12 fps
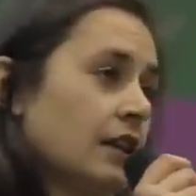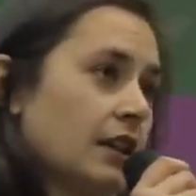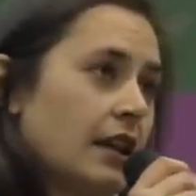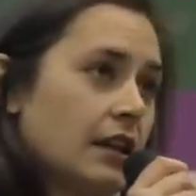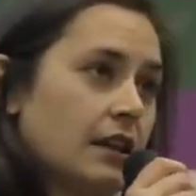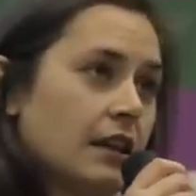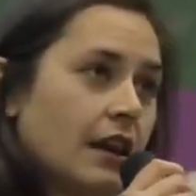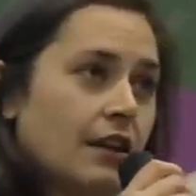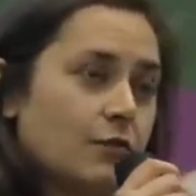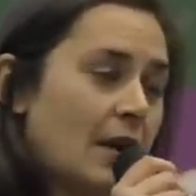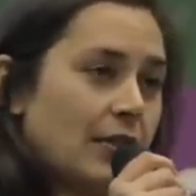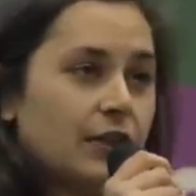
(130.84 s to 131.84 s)
they
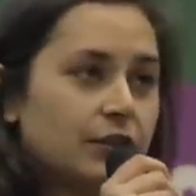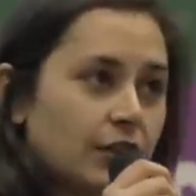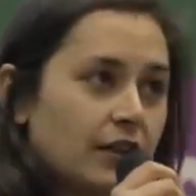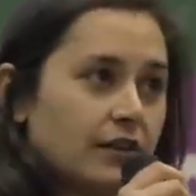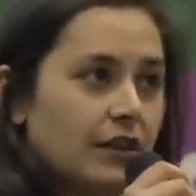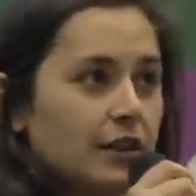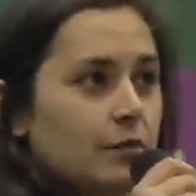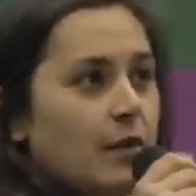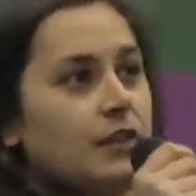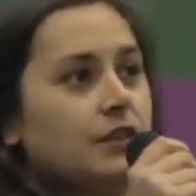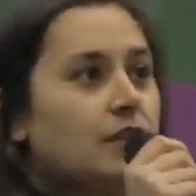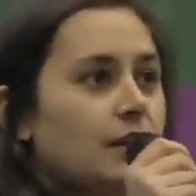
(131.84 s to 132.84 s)
have methods on them
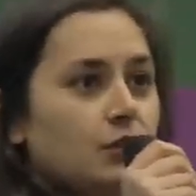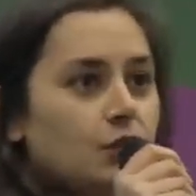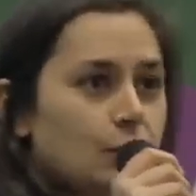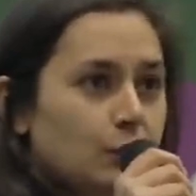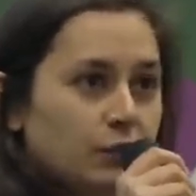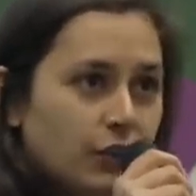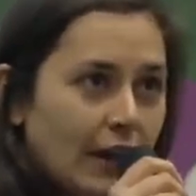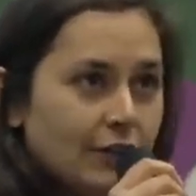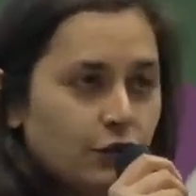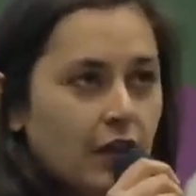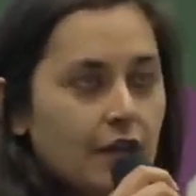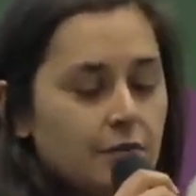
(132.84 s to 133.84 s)
and you
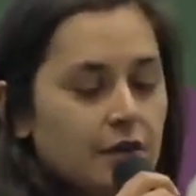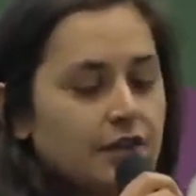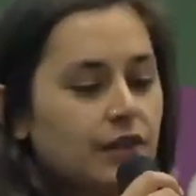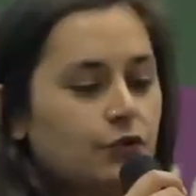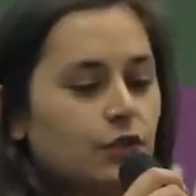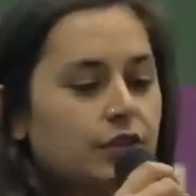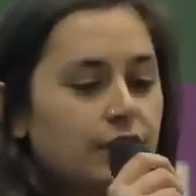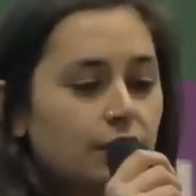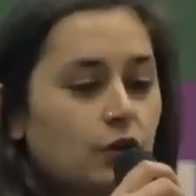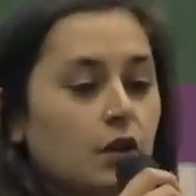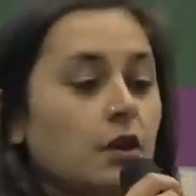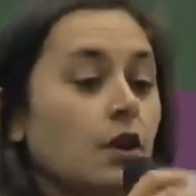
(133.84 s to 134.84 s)
change them, et cetera, et
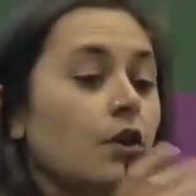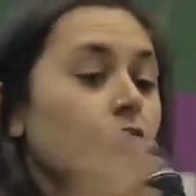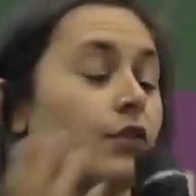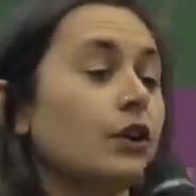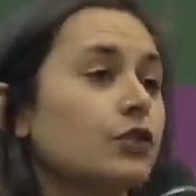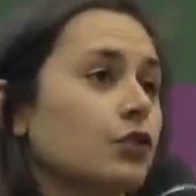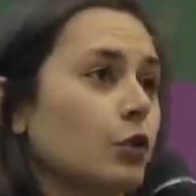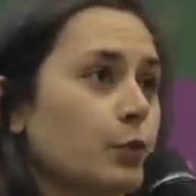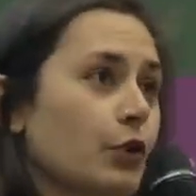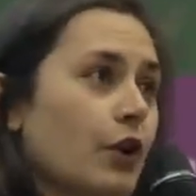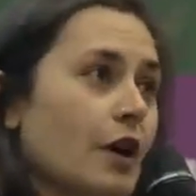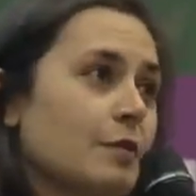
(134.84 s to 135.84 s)
cetera. Functional
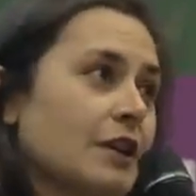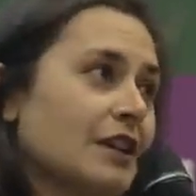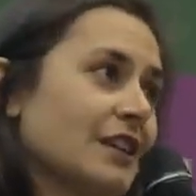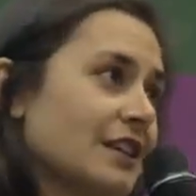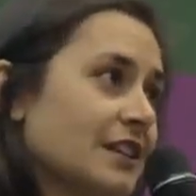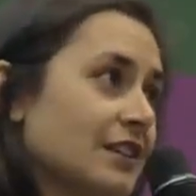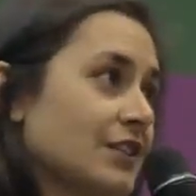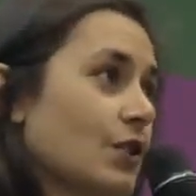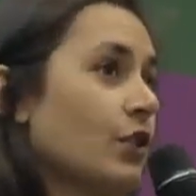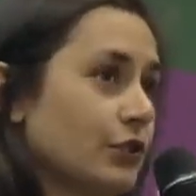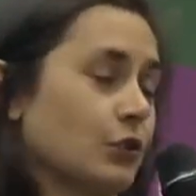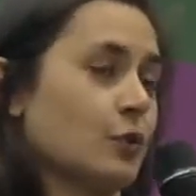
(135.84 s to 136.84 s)
programming is
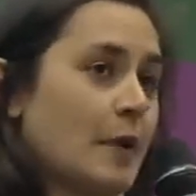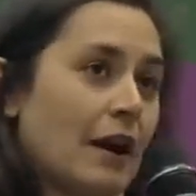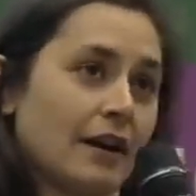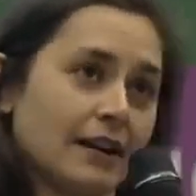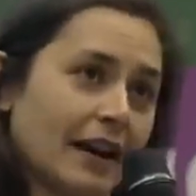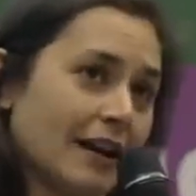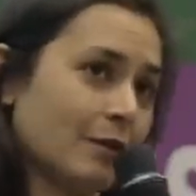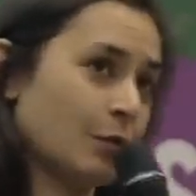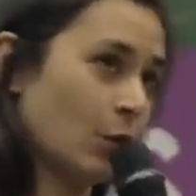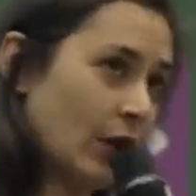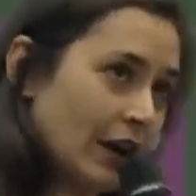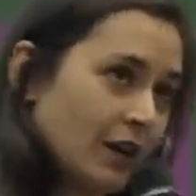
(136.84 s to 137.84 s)
also a
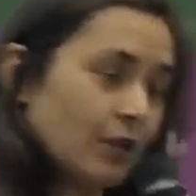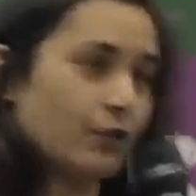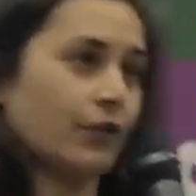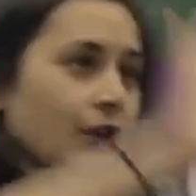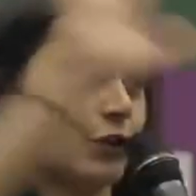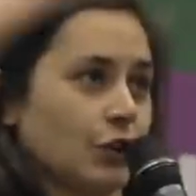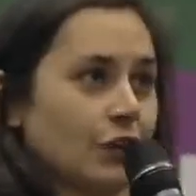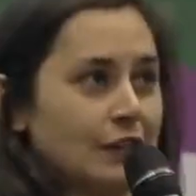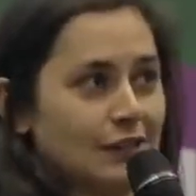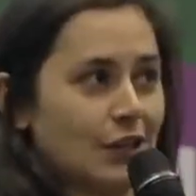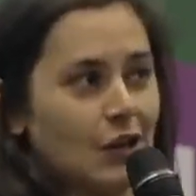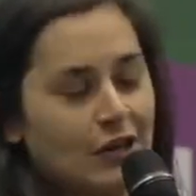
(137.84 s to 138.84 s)
paradigm where
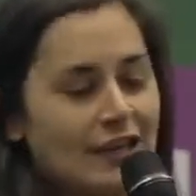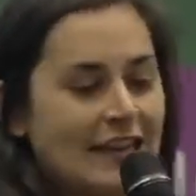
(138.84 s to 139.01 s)
functions are